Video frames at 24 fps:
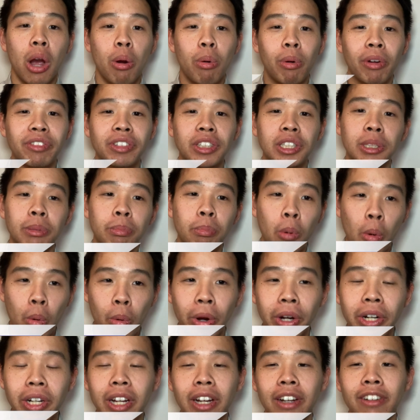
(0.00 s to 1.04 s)
With the
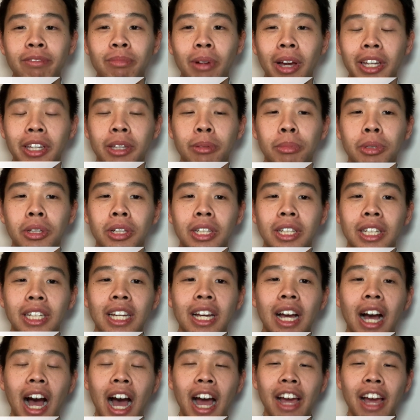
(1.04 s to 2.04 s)
support of my community,